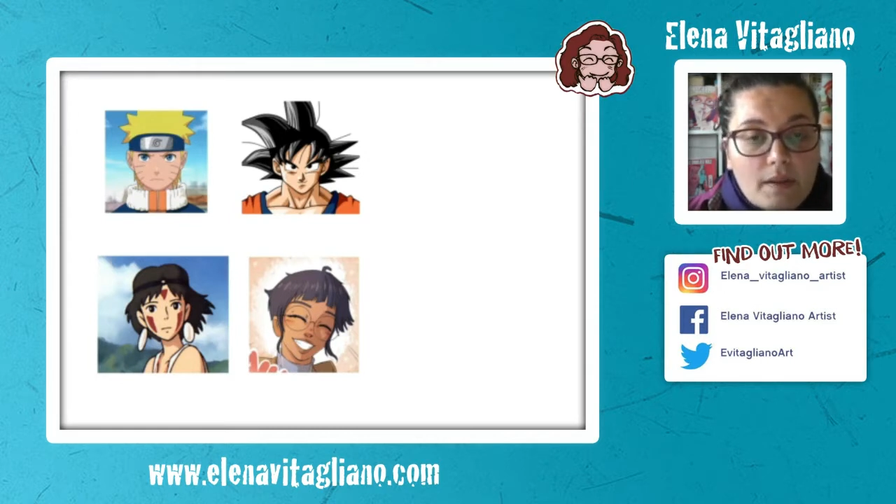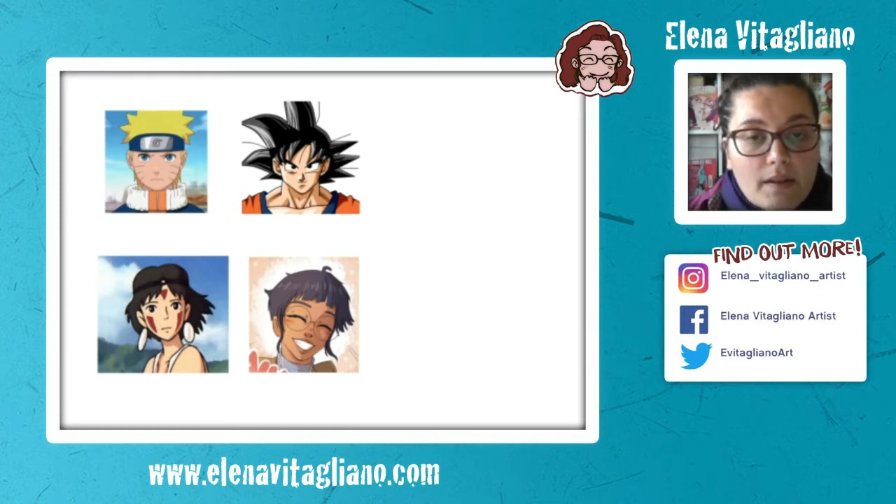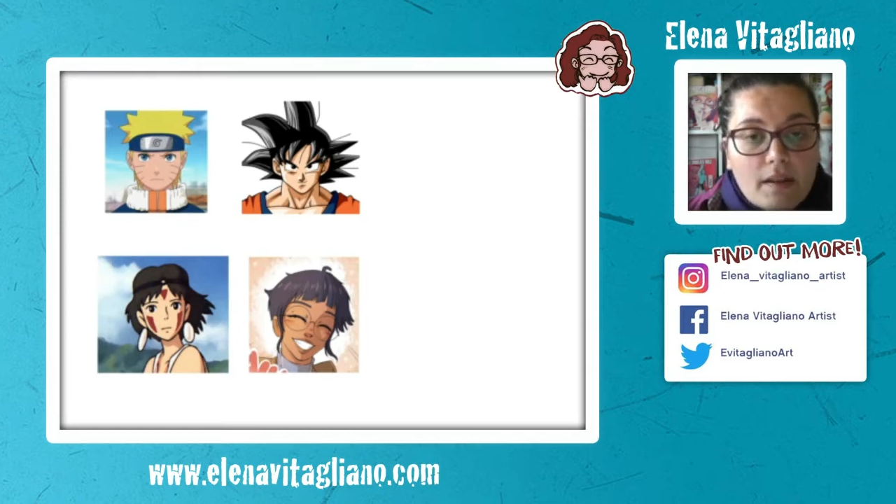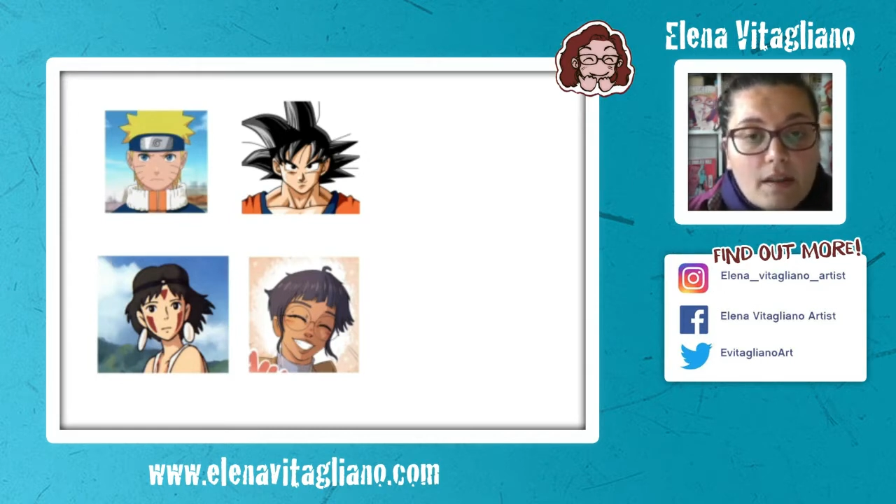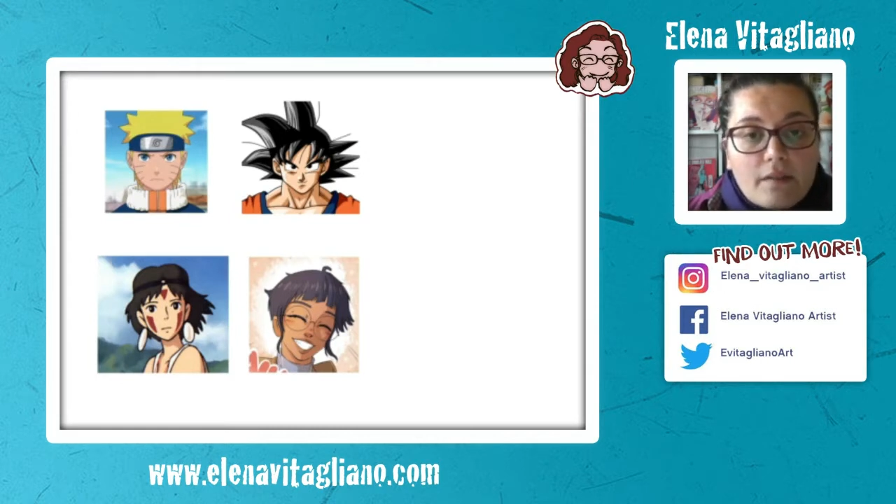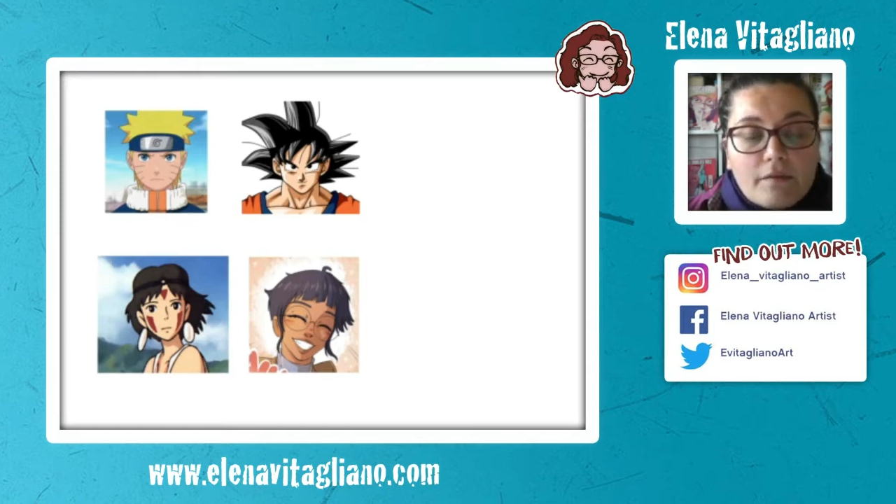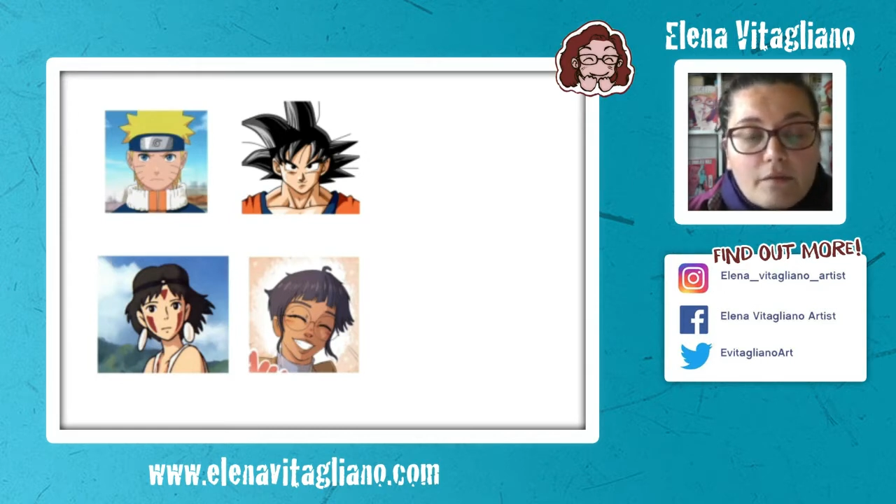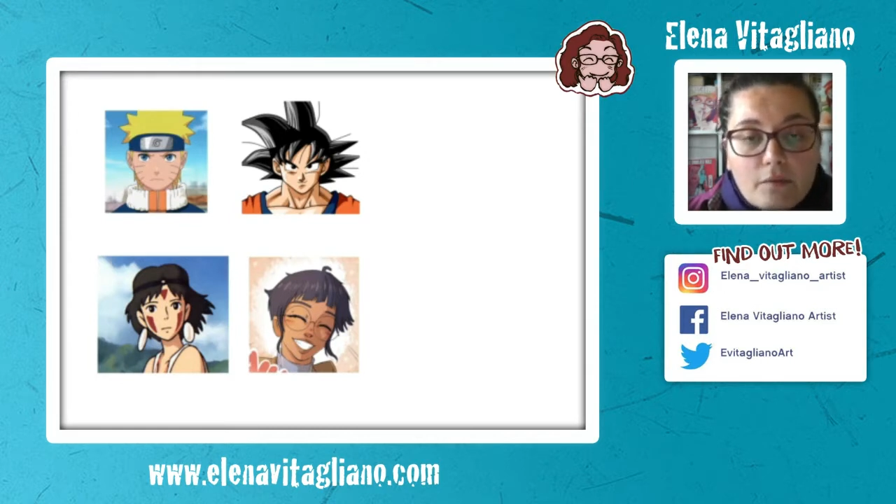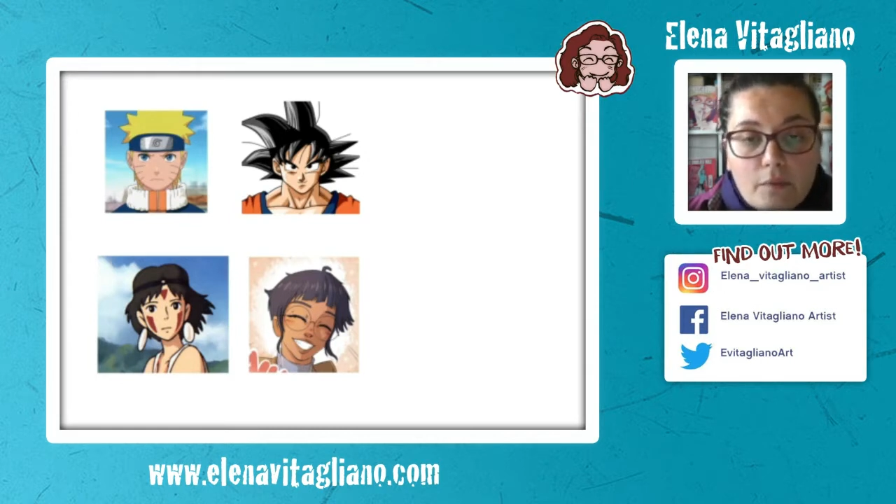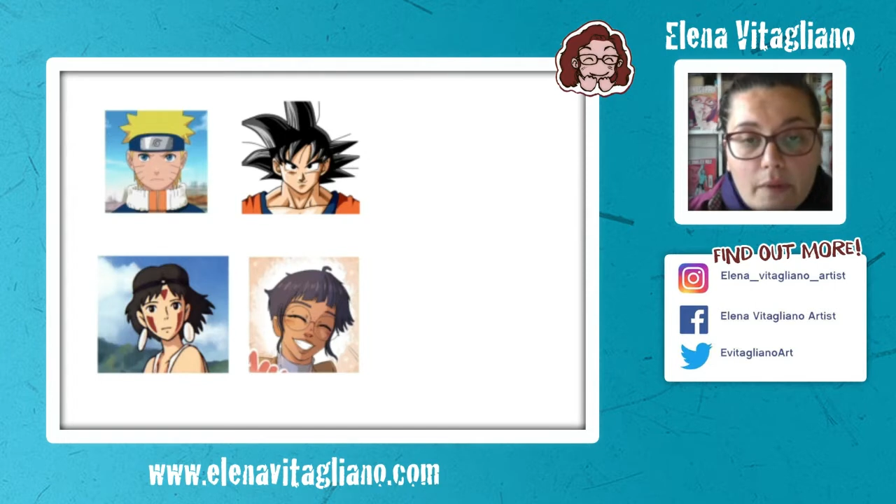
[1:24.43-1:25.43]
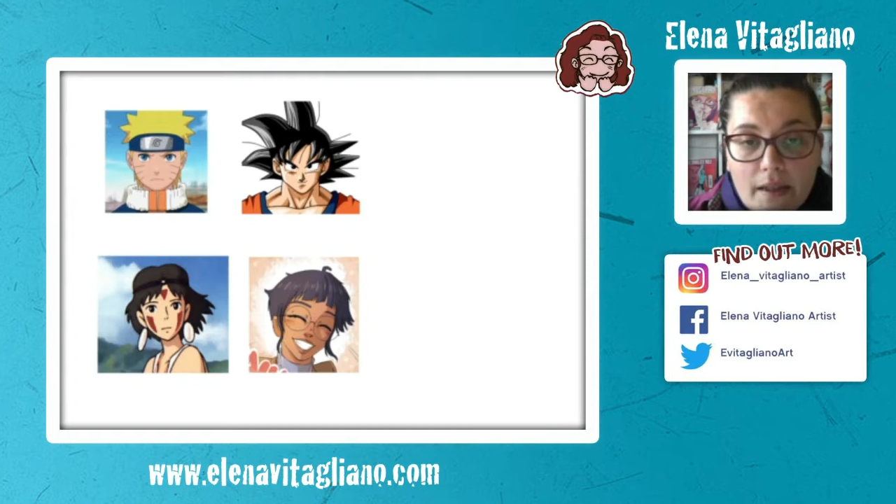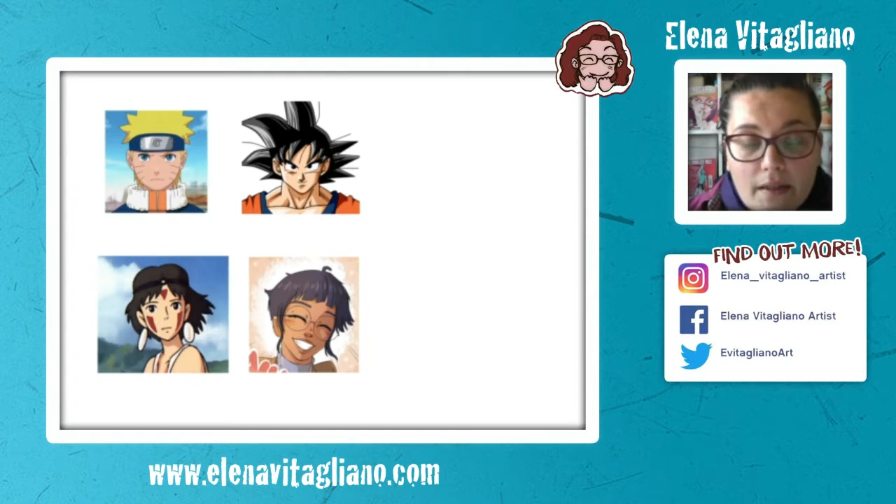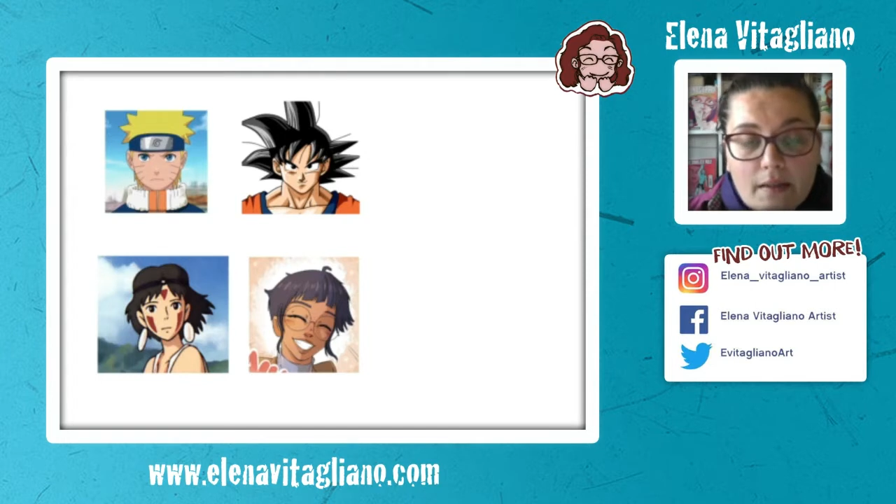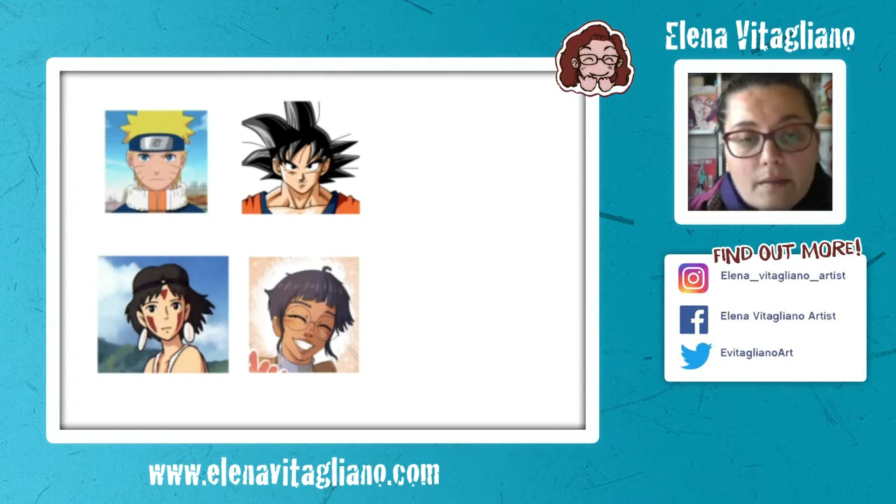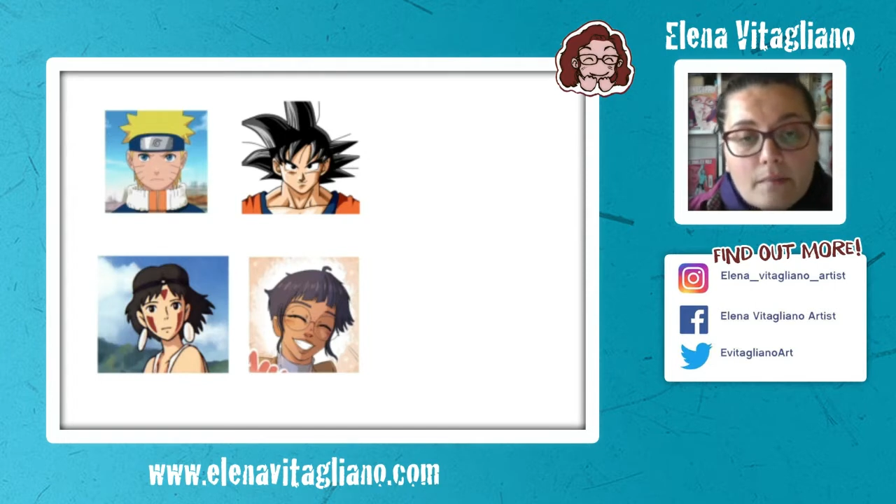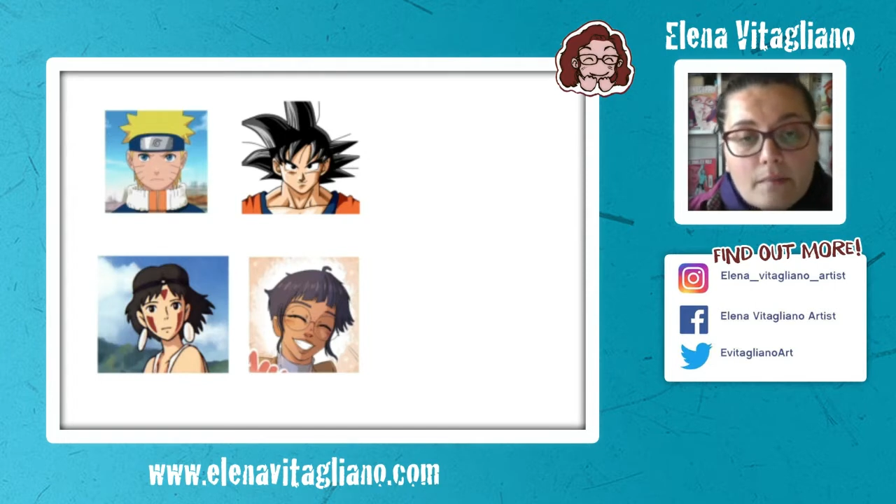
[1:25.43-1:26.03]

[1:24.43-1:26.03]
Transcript: but if we